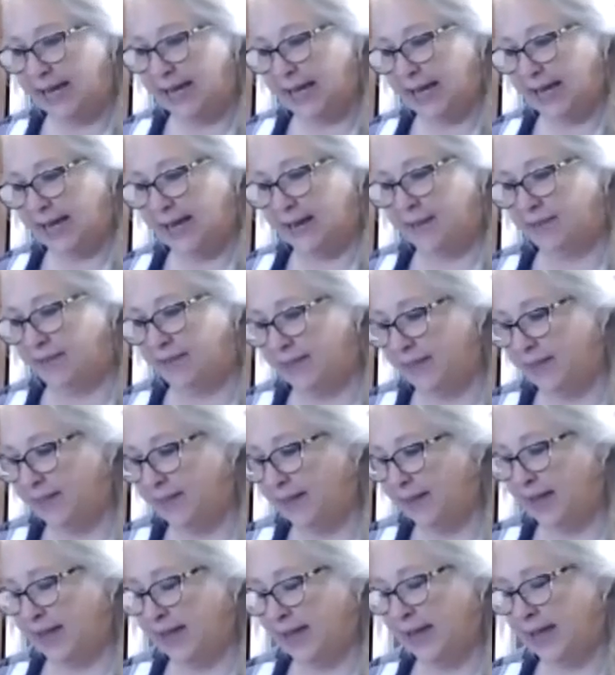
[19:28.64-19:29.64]

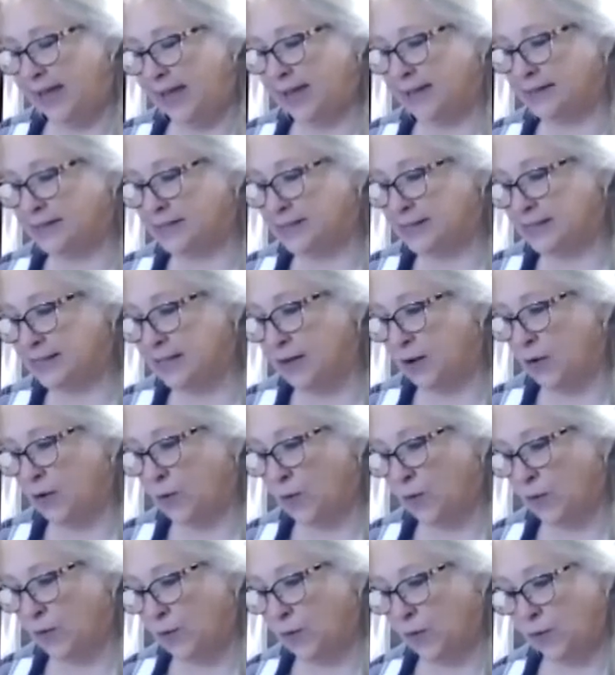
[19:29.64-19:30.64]
and
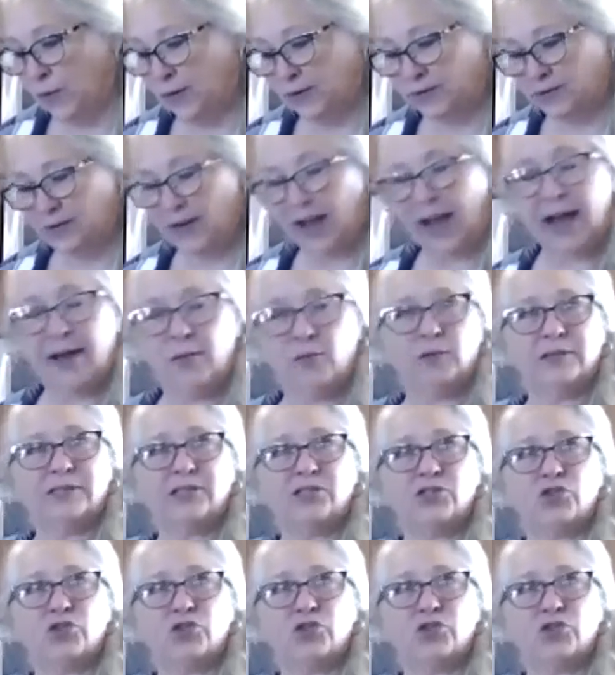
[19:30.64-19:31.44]
so I was